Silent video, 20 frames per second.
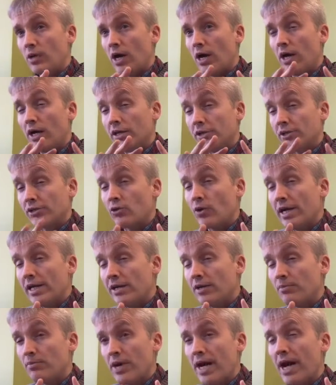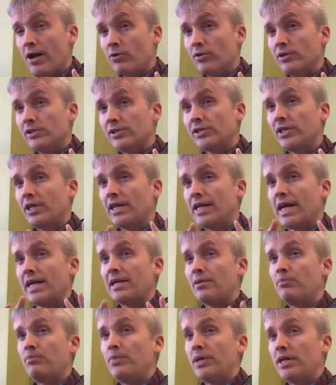Australian parrots are
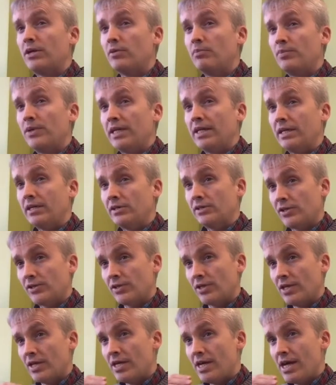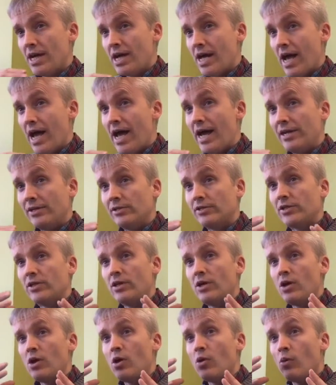getting bigger beaks, and
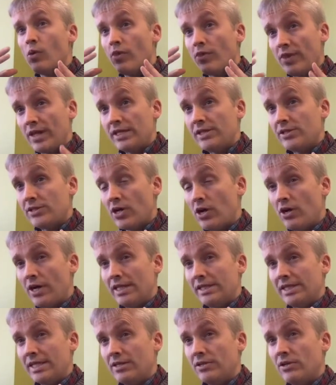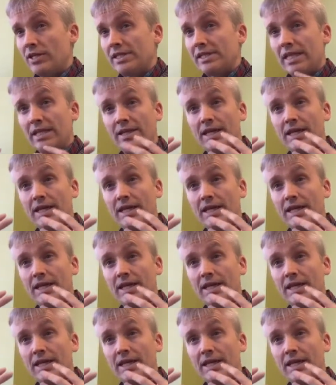this ties in nicely.